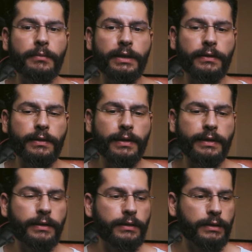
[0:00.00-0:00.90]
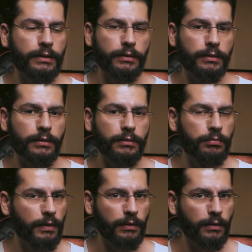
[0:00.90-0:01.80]
Because like uh,
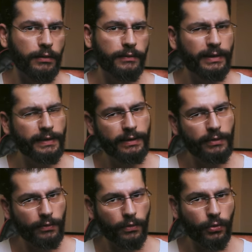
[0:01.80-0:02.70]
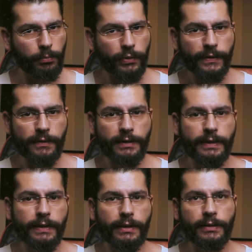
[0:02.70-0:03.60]
all of us, or most of
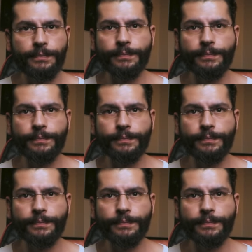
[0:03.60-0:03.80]
us,